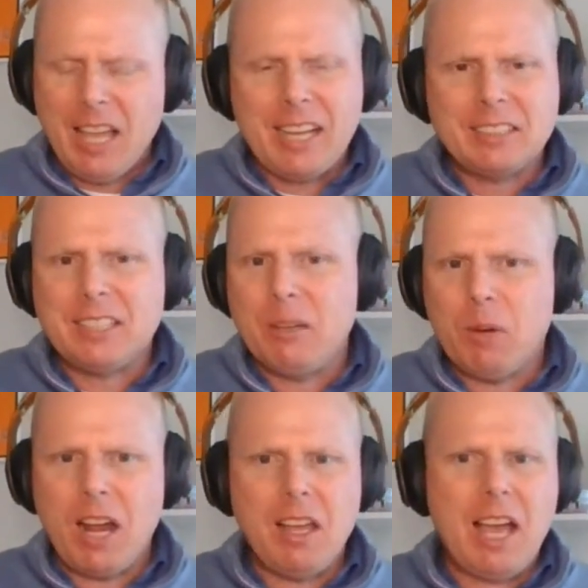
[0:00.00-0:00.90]
Like I
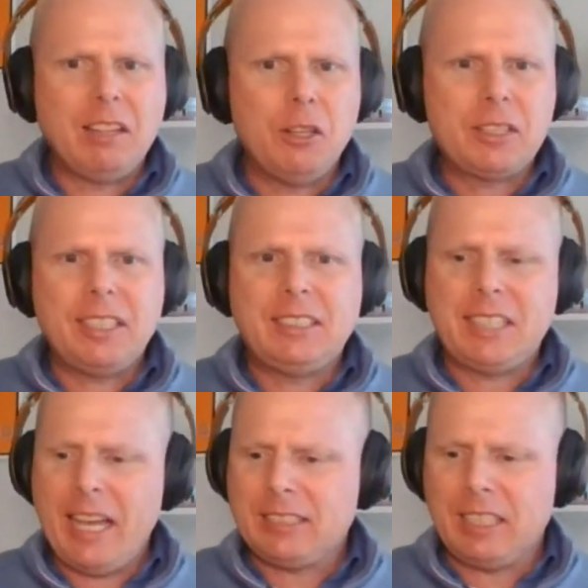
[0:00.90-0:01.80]
said, when I look at
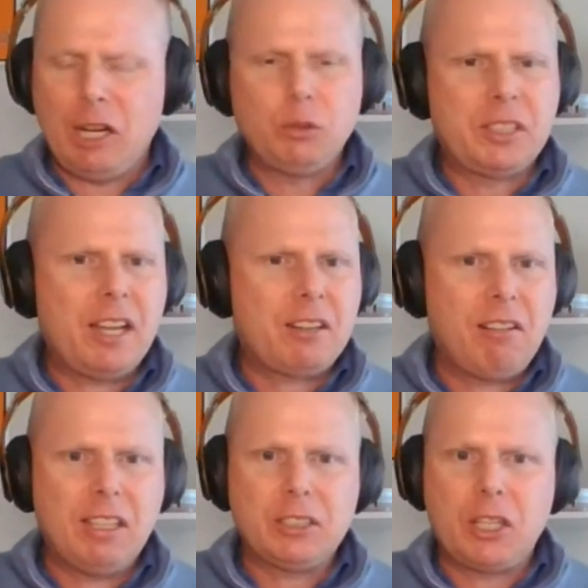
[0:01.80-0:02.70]
these stats, I know South
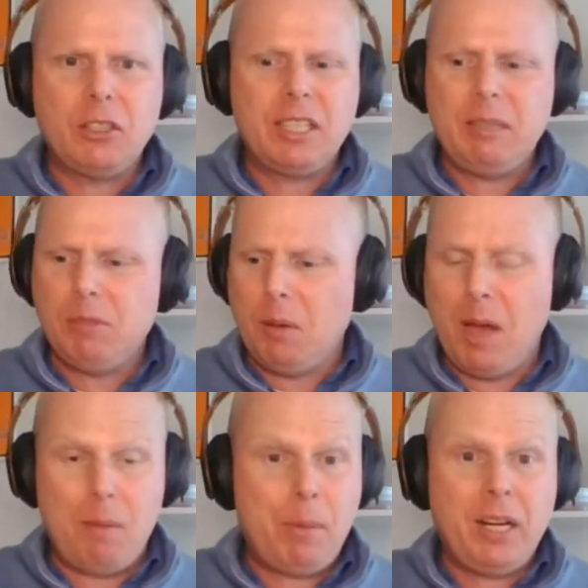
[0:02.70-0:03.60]
Carolina's a good team.
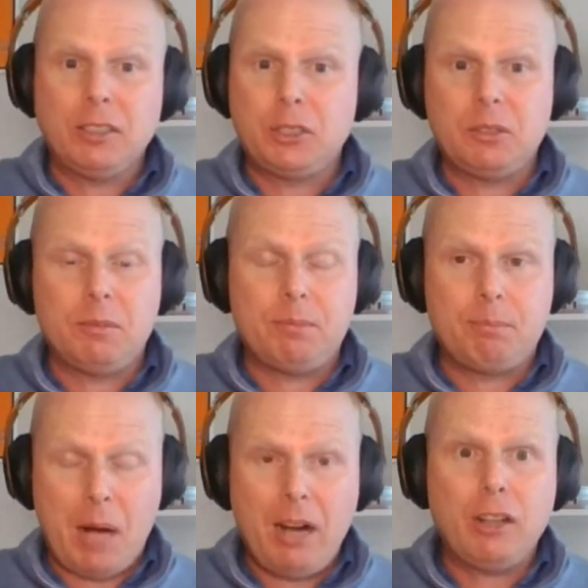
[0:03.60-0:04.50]
Lamont
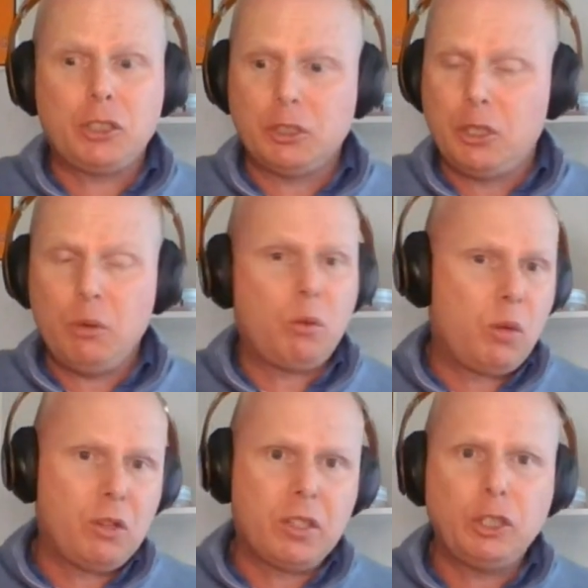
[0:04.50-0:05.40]
Paris is doing a
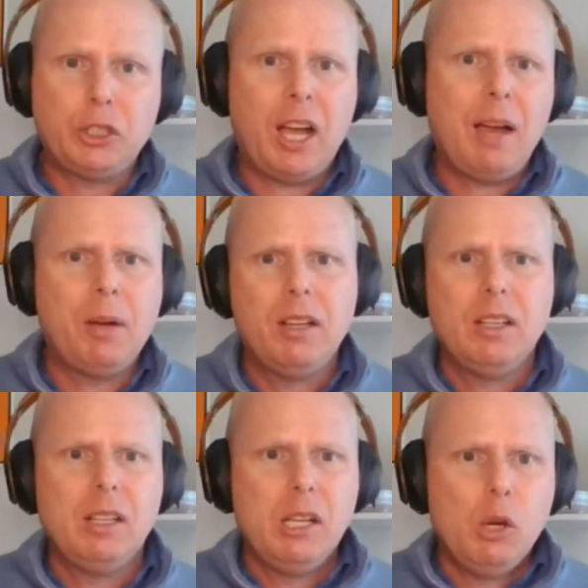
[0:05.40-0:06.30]
real good job
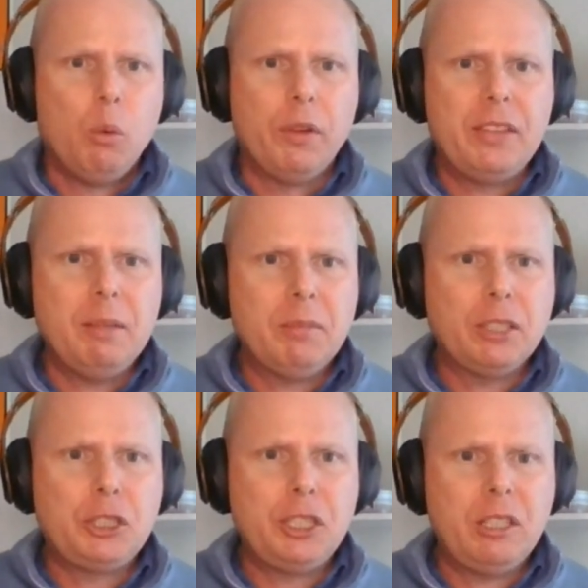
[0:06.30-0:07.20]
with them
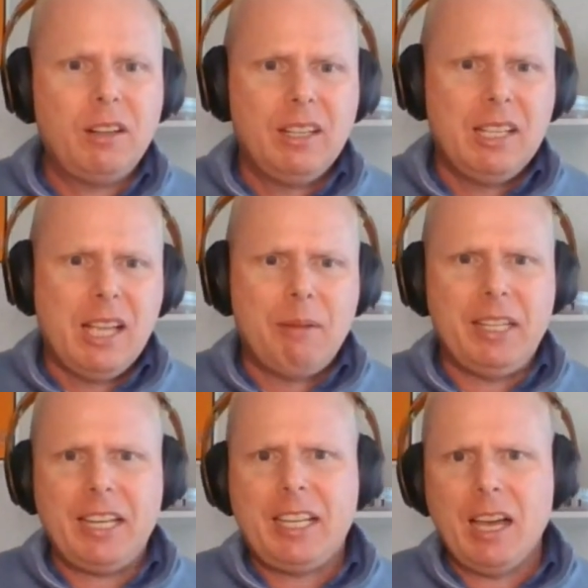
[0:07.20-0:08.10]
this year. I
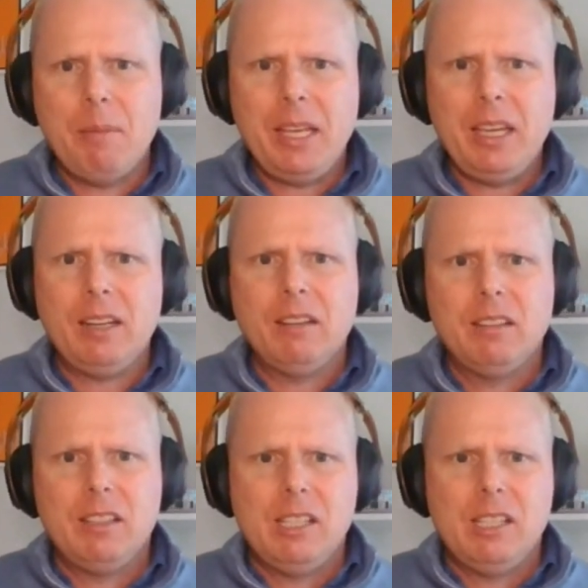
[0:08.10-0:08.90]
mean, they come in.